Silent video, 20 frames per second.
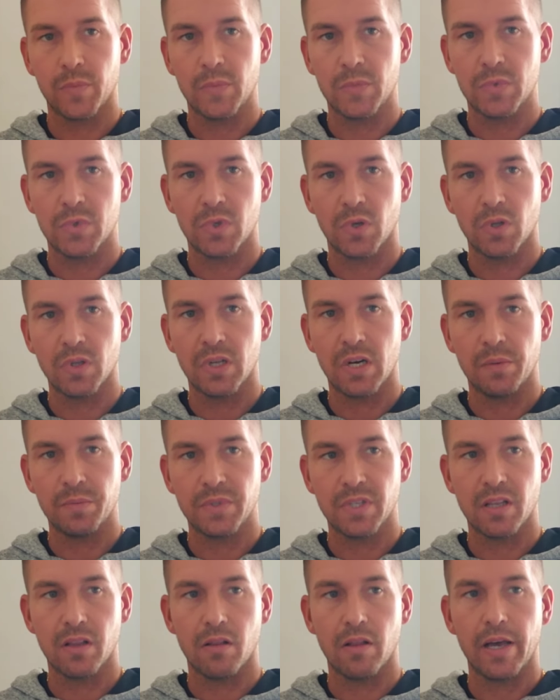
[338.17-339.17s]
Just hold it up
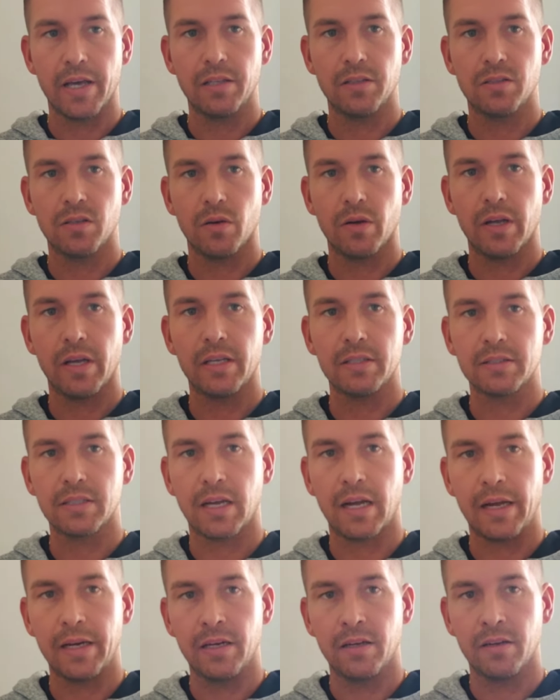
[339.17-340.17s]
to the light. So it is
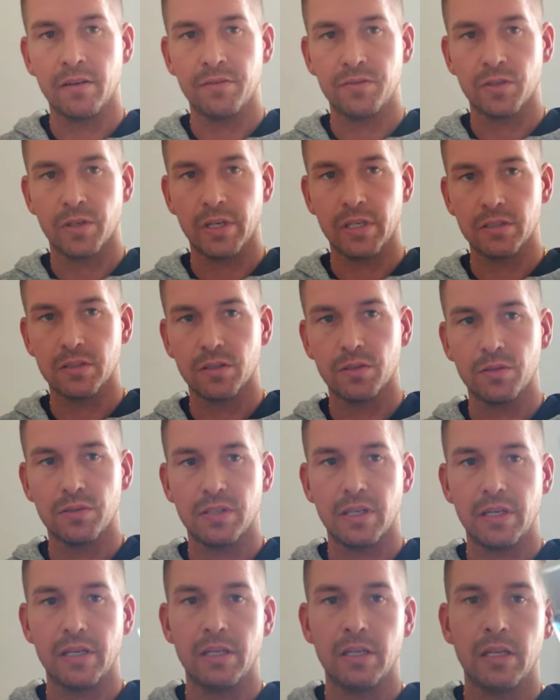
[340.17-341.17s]
kind of
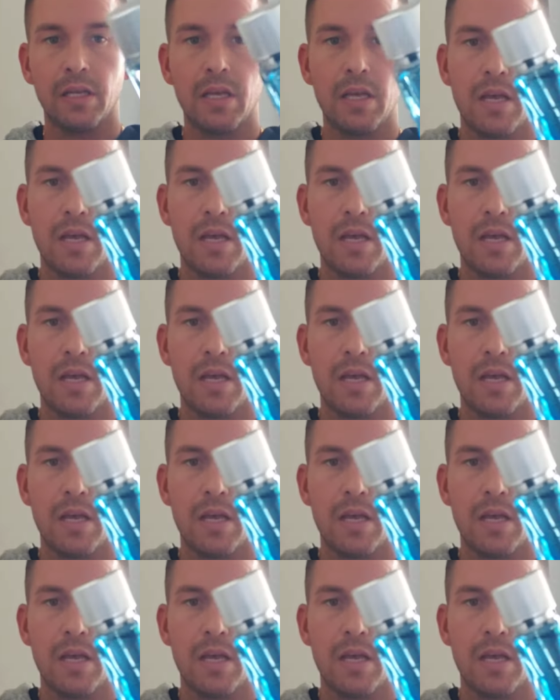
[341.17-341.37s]
translucent.